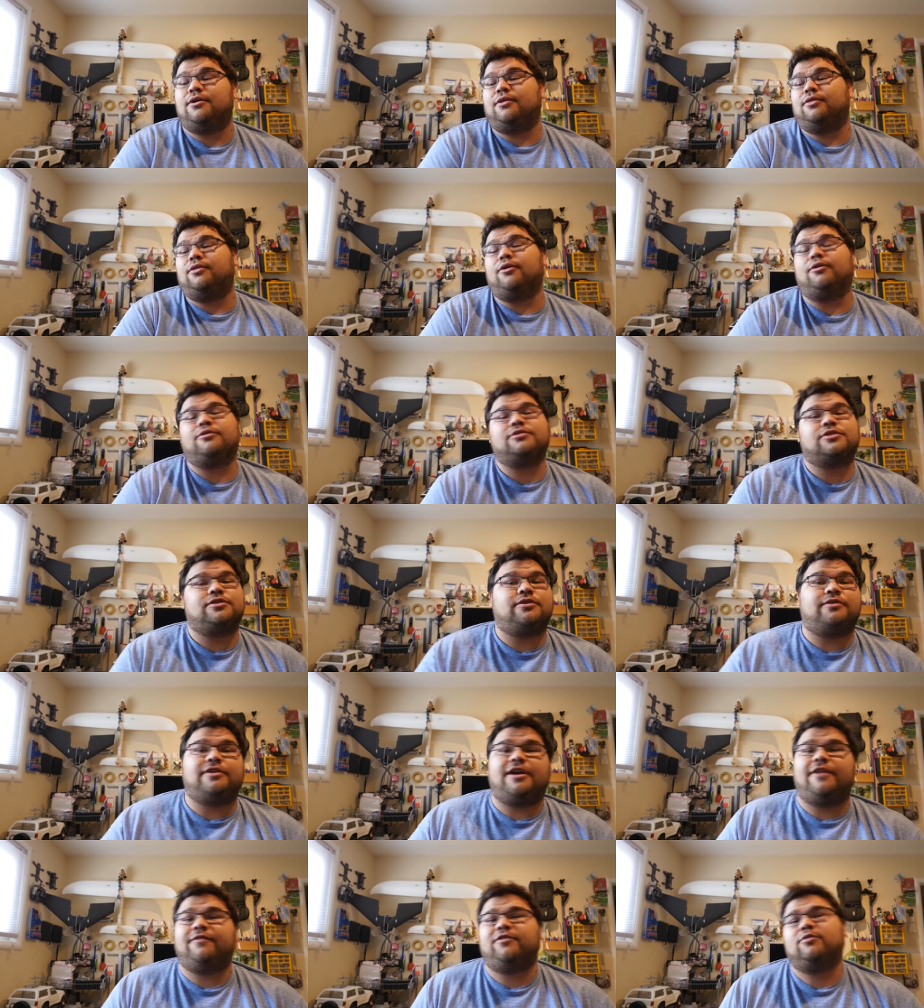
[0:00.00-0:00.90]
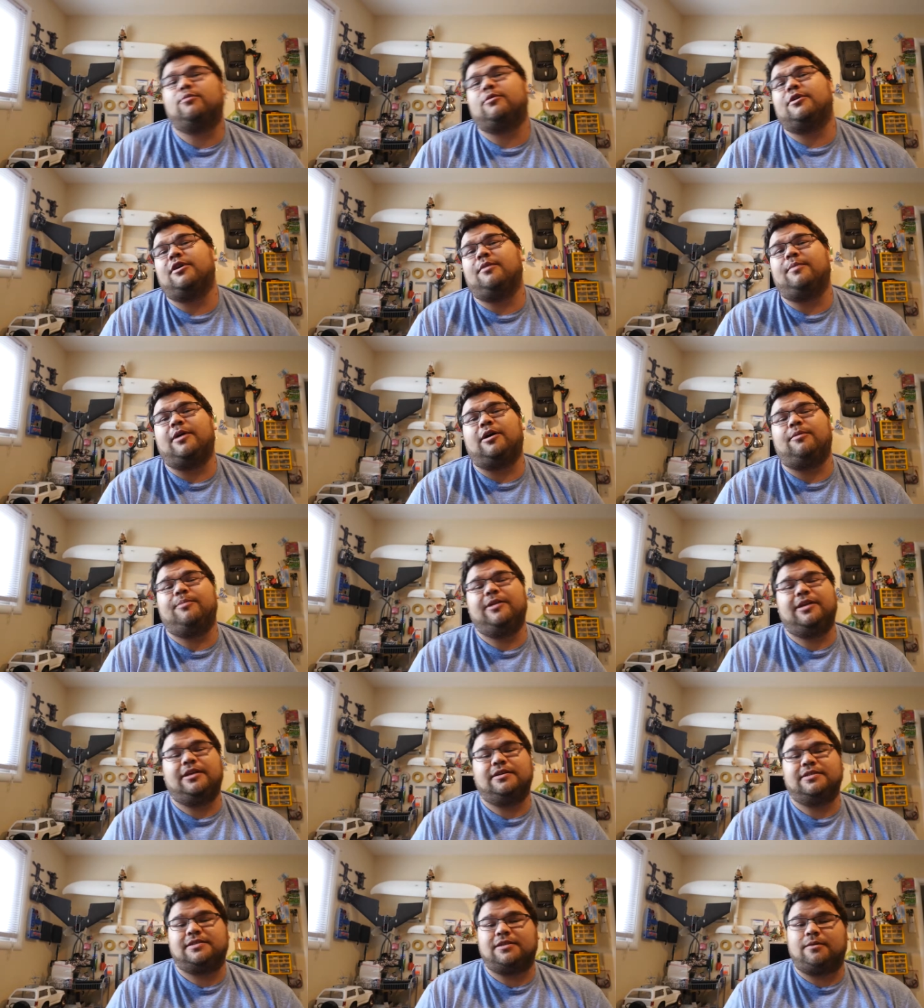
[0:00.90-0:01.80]
those you don't have to worry about
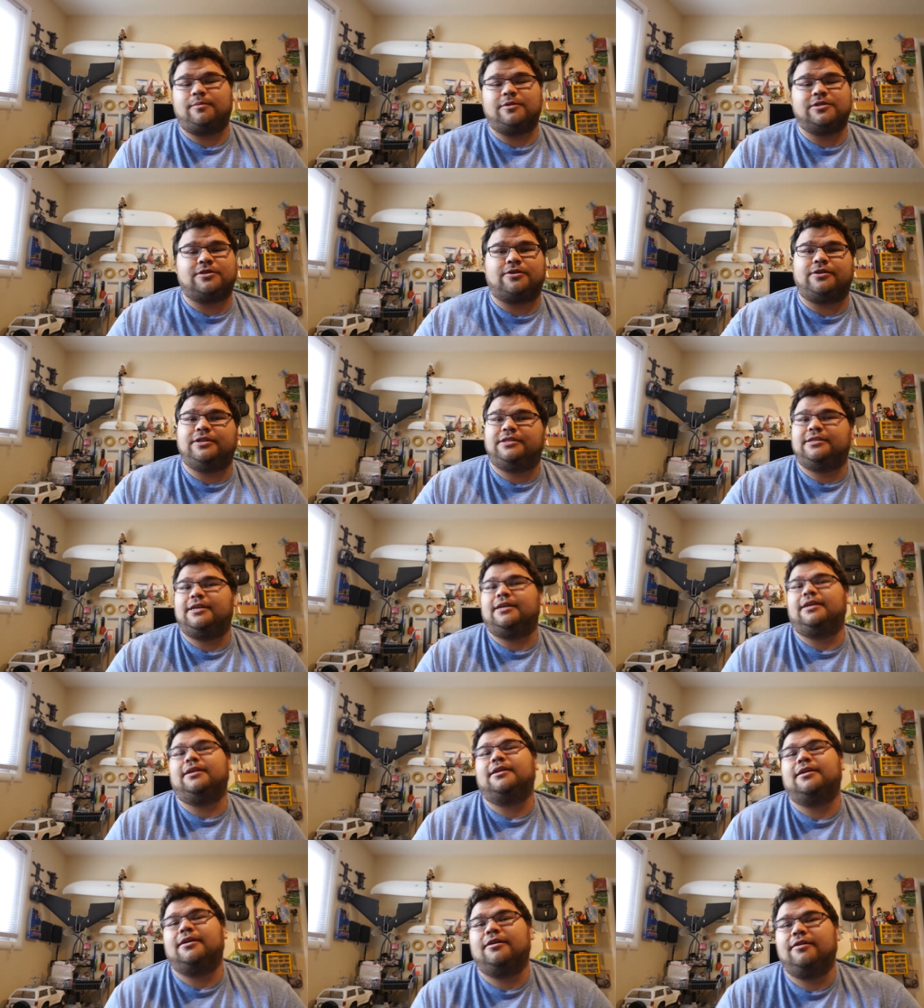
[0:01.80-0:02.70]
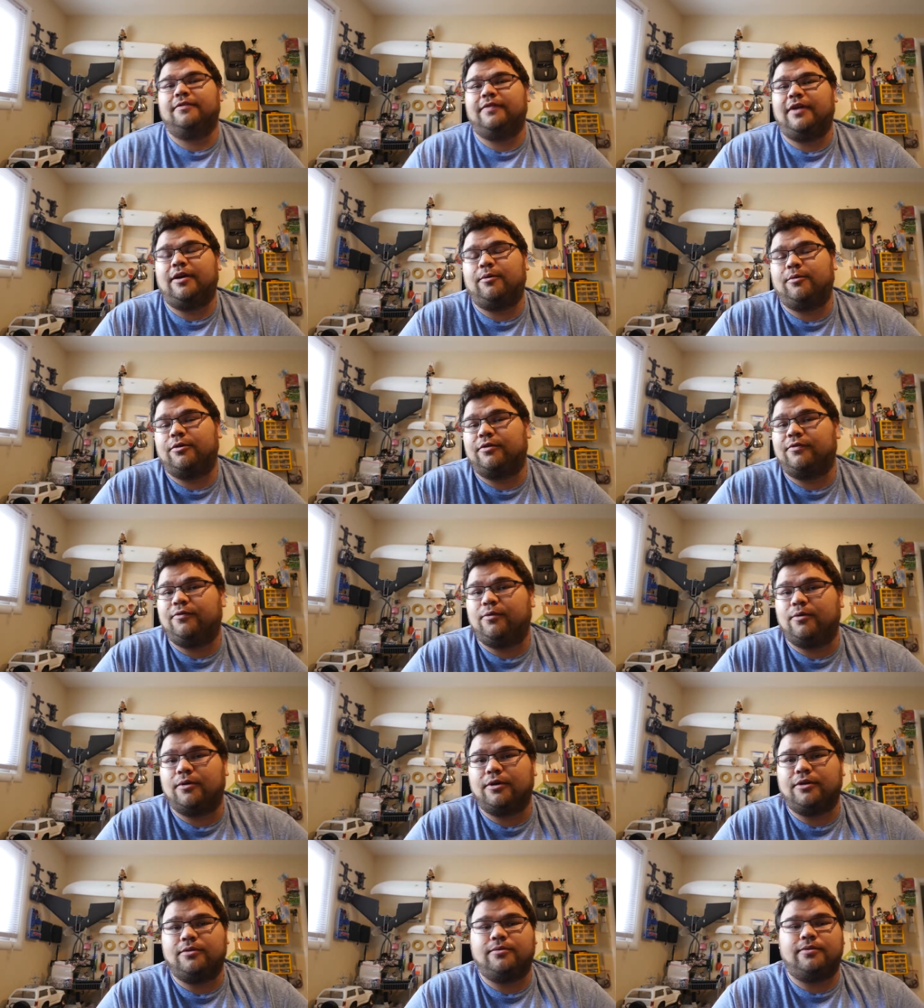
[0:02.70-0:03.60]
because someone's already taking care of that work
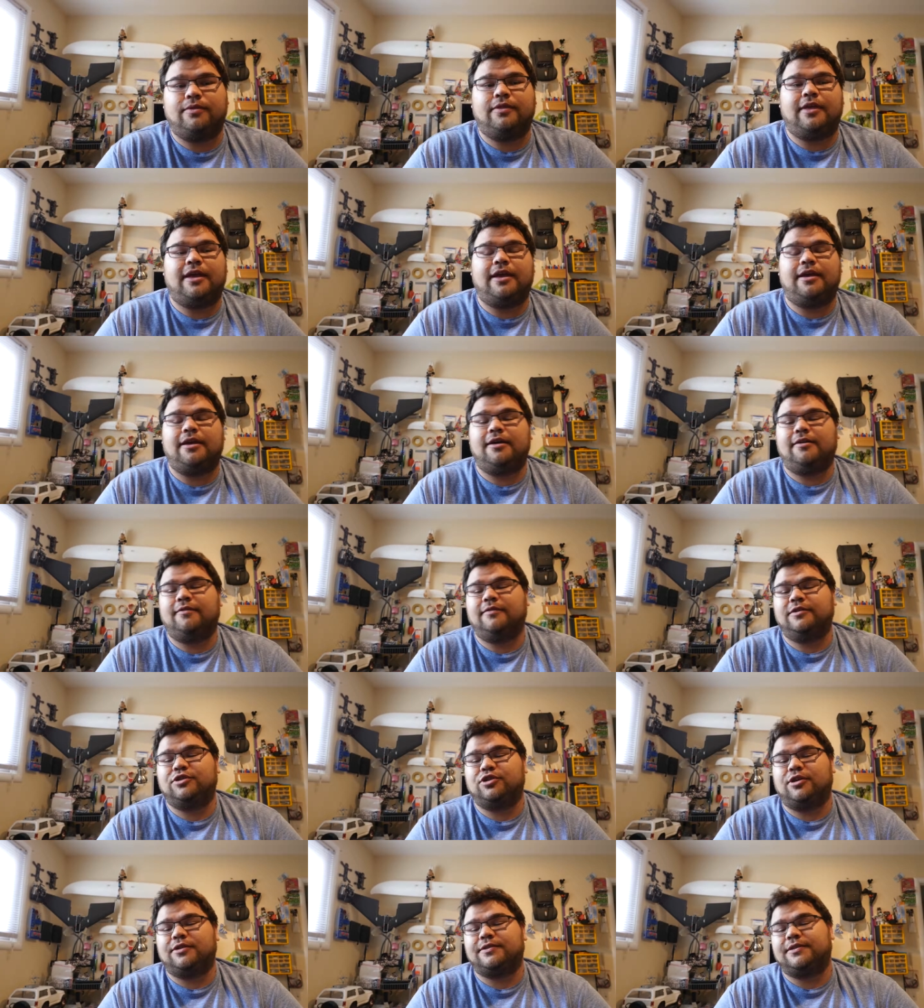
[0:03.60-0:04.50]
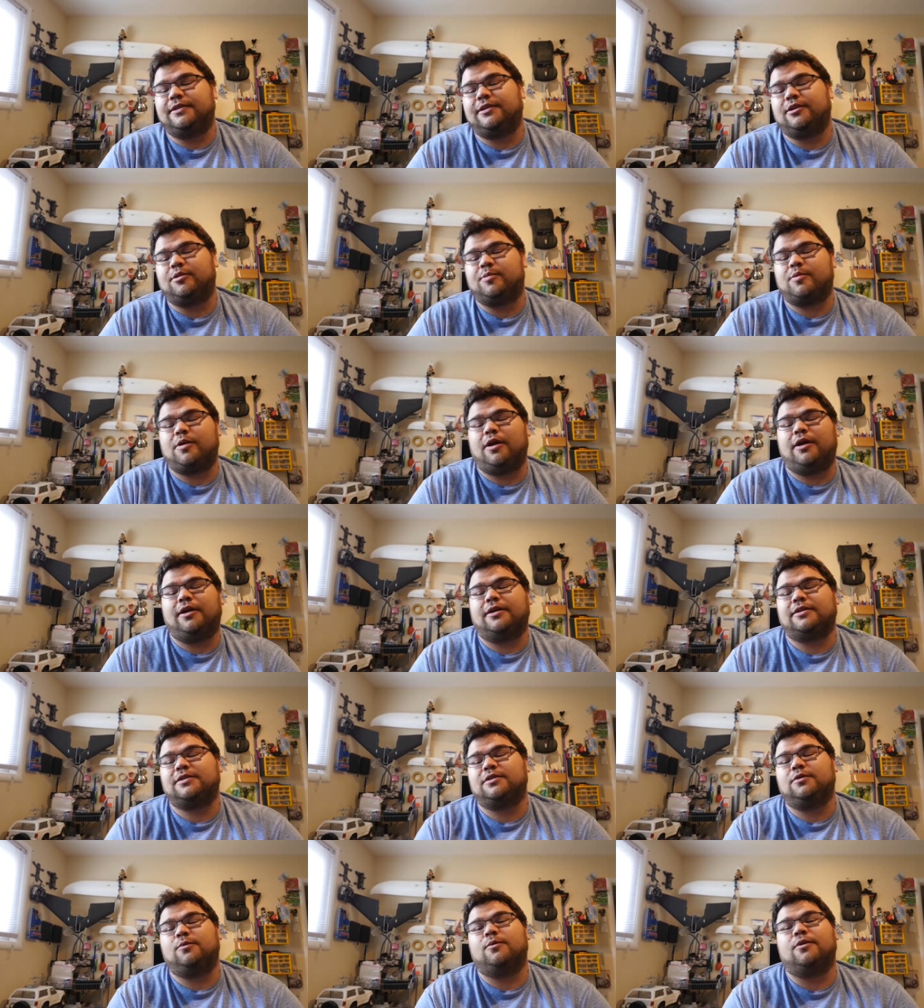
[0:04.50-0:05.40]
for you. They have adjusted their products
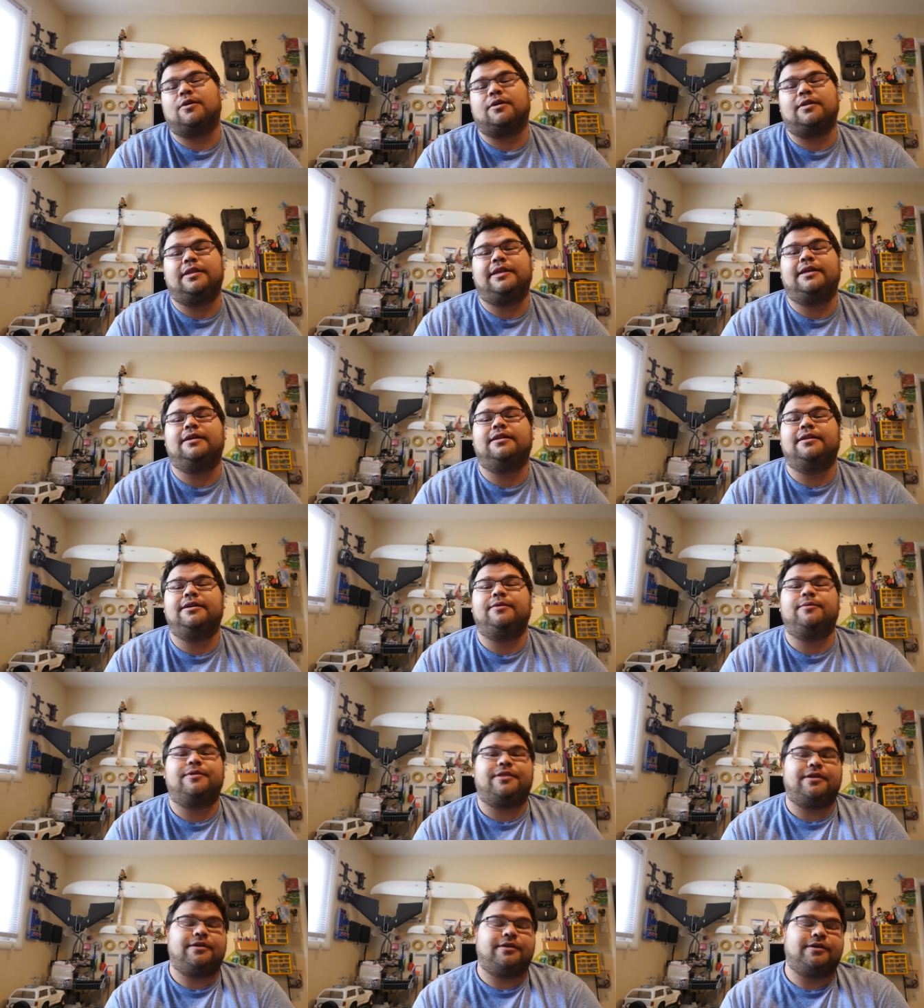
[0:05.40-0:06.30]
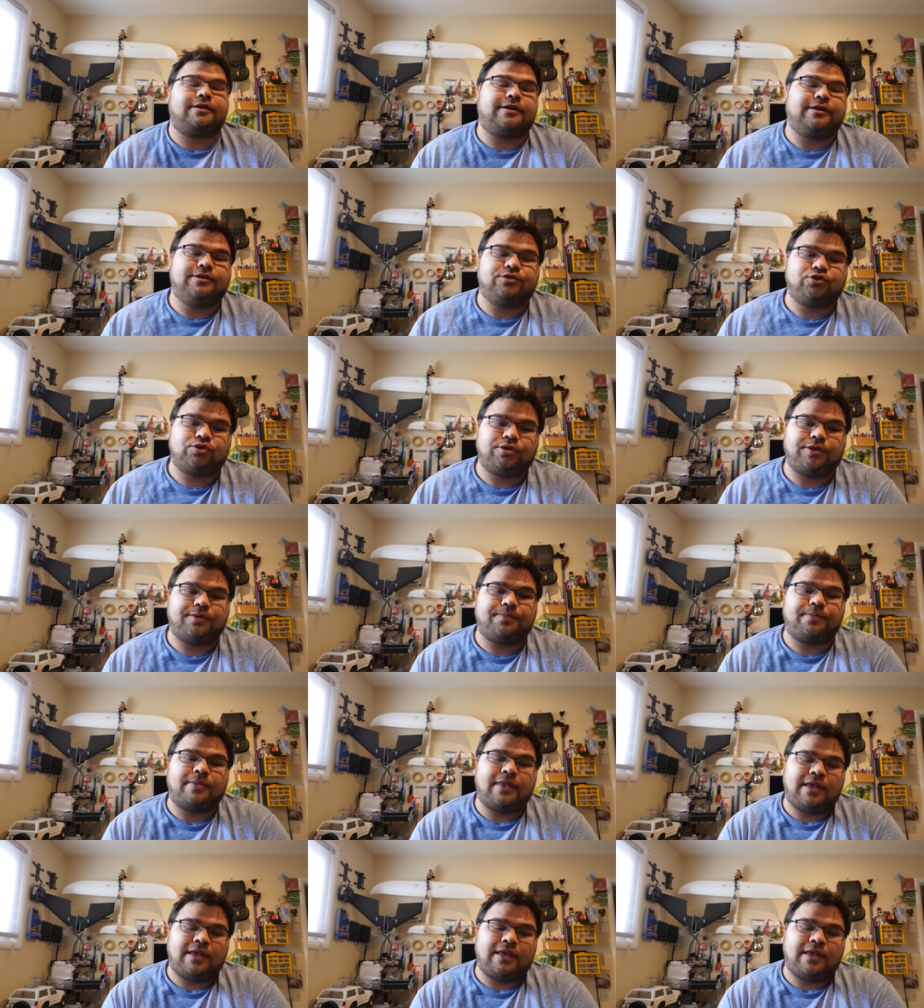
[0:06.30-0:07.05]
to work legally within our country.